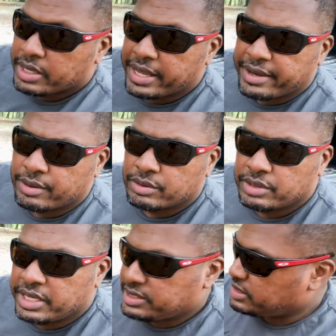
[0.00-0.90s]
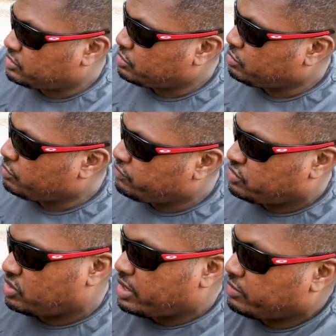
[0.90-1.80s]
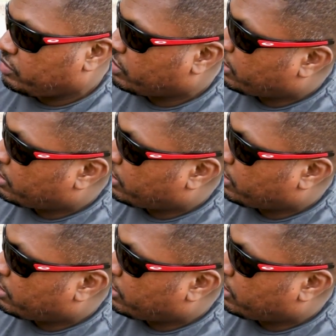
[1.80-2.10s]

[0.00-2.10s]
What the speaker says: Now, this is, you've just gotta do